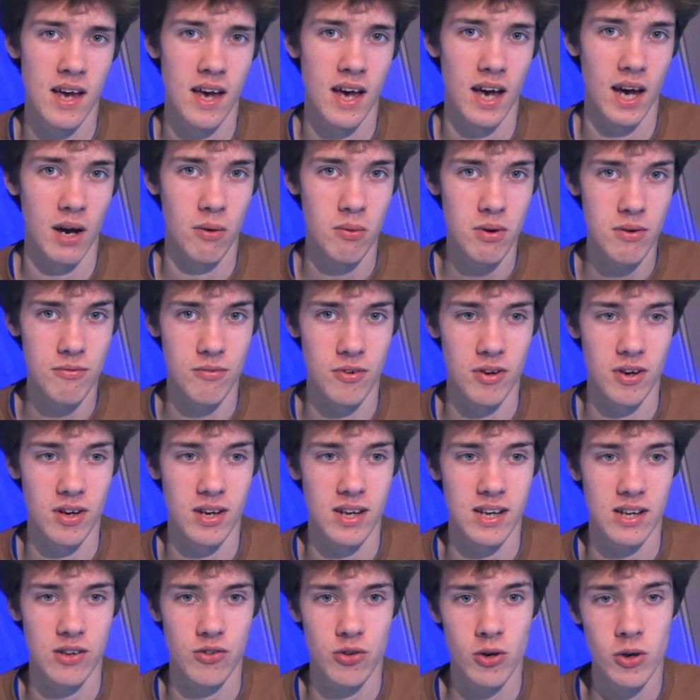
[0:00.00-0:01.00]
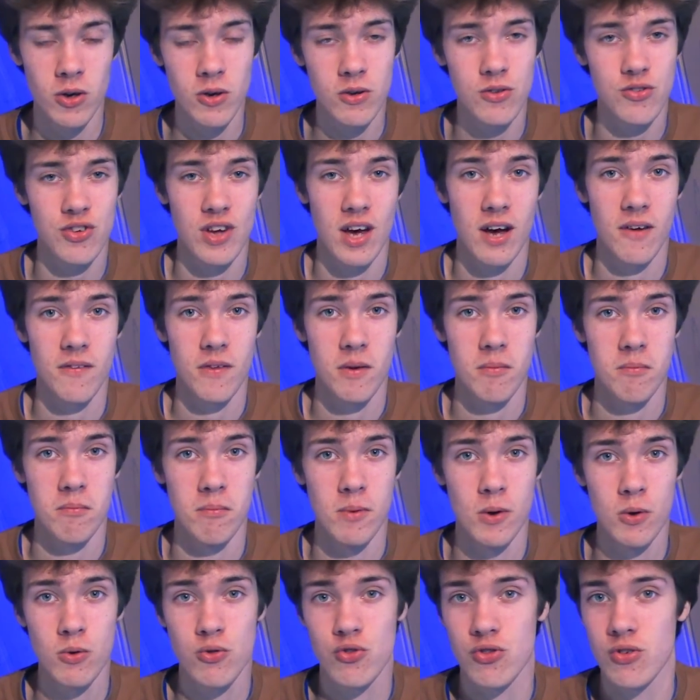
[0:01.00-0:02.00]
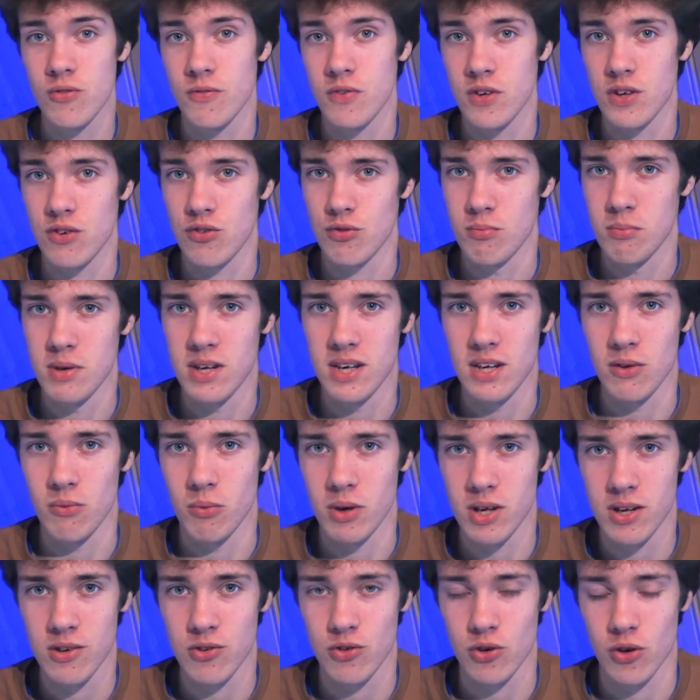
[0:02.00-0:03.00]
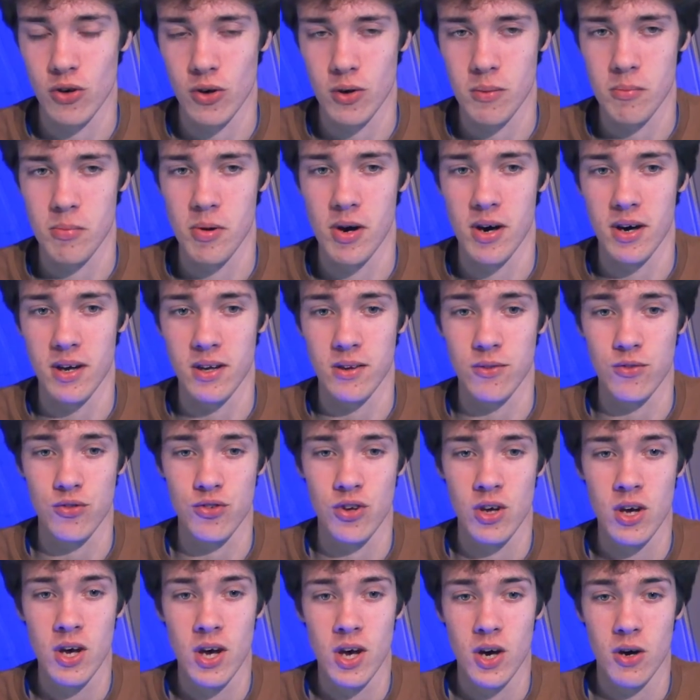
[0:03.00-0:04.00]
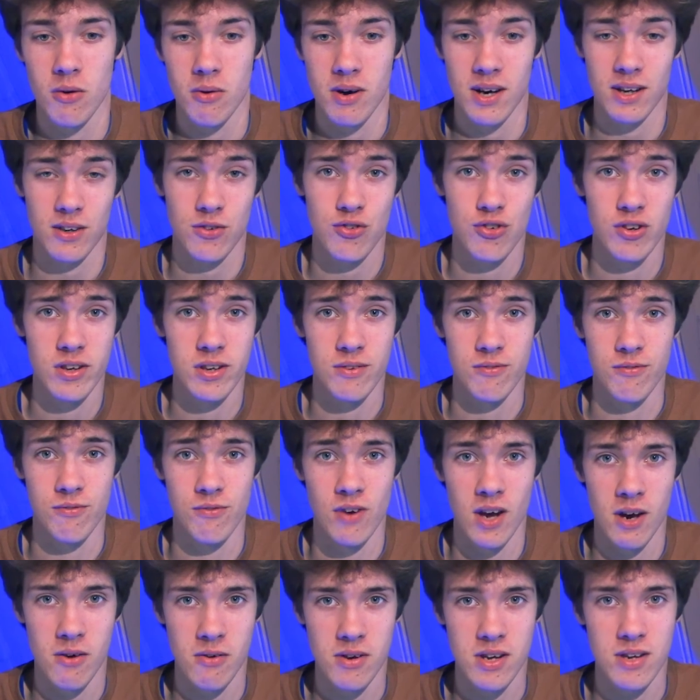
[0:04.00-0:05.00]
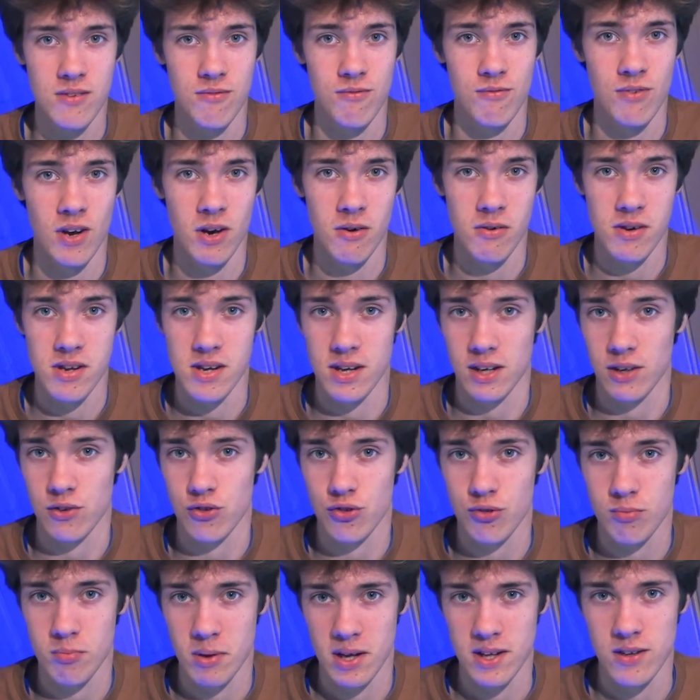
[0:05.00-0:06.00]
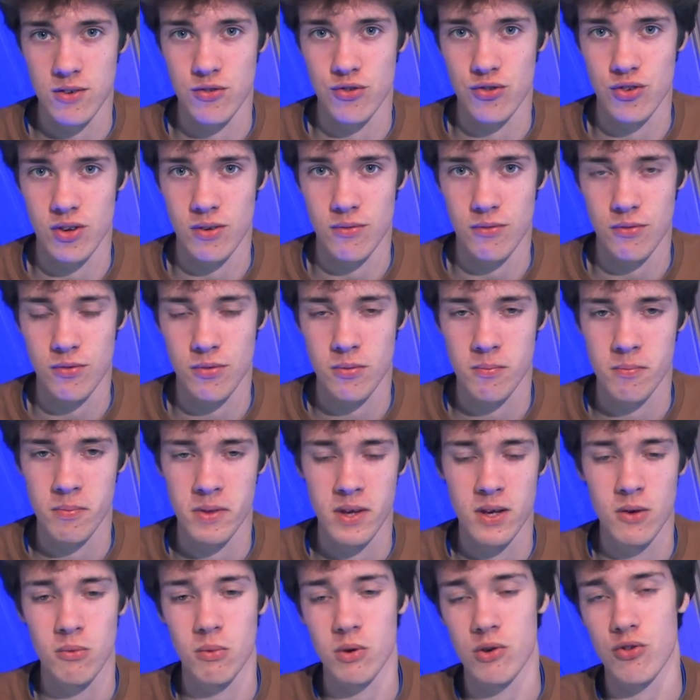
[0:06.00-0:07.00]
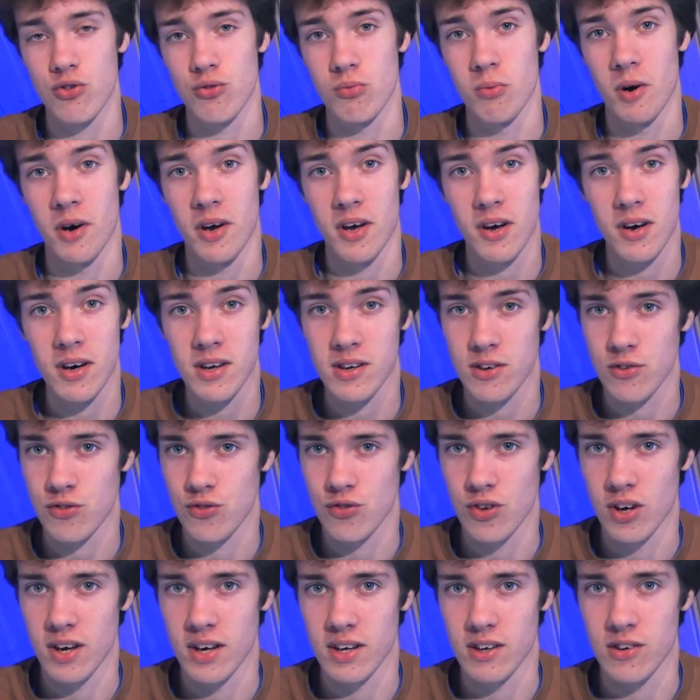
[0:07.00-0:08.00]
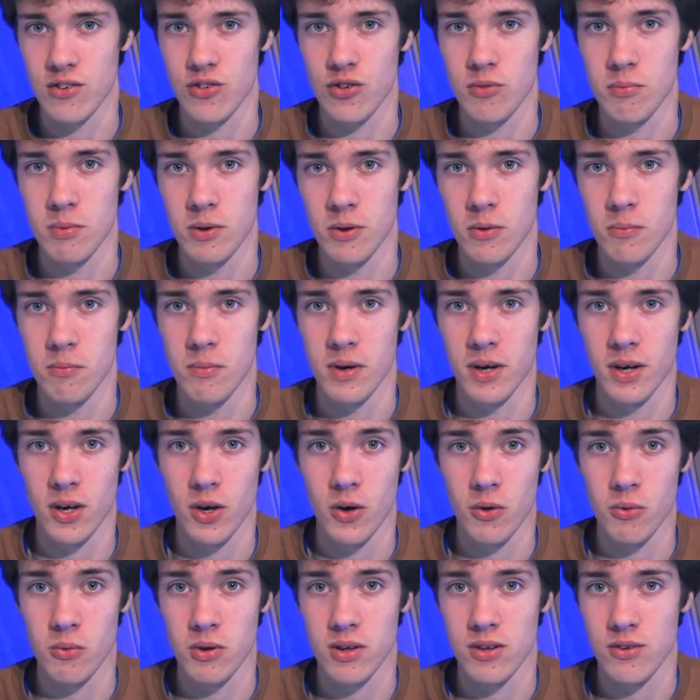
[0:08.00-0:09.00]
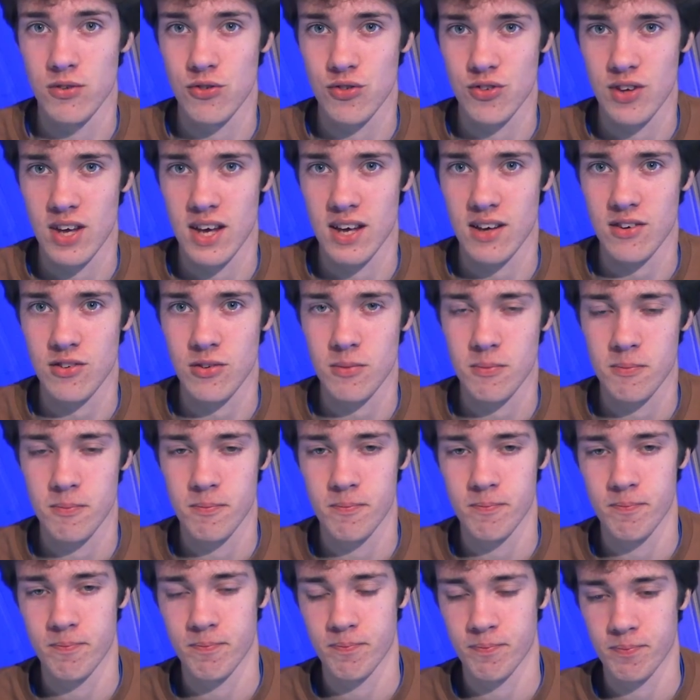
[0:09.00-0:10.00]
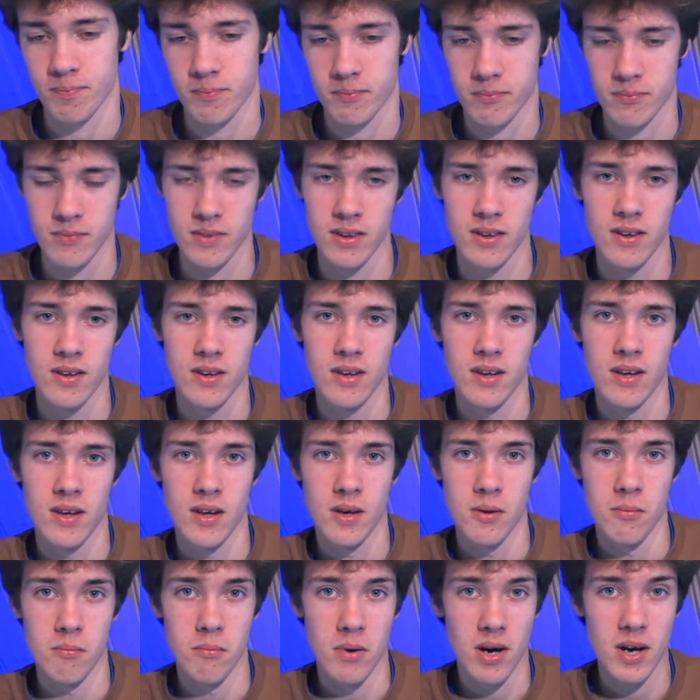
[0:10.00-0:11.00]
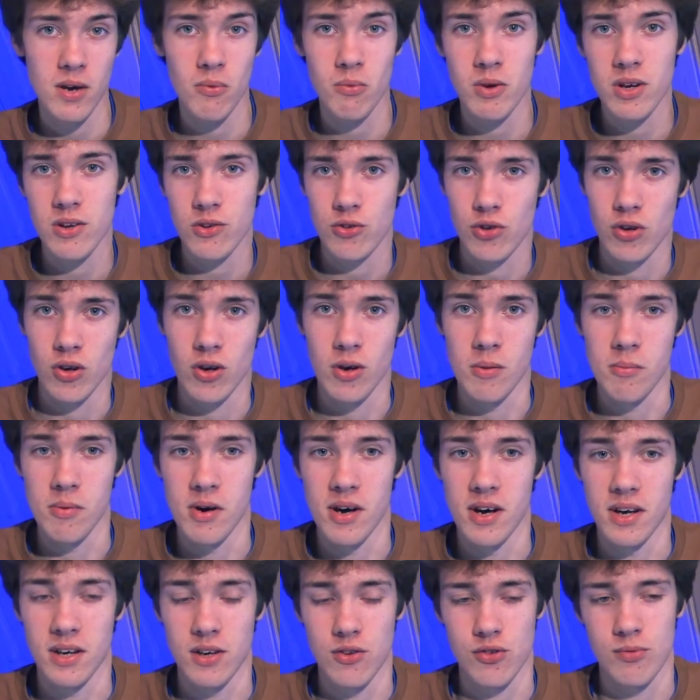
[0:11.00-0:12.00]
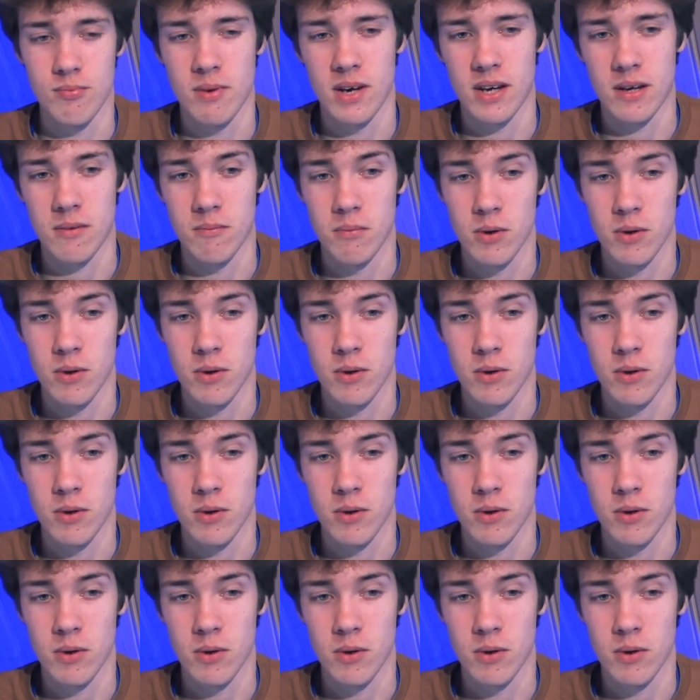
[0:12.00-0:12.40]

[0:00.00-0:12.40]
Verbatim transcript: However, it turns out that most of these mini wind turbines are actually very, very expensive, which is why I decided to build my own instead. My wind turbine is made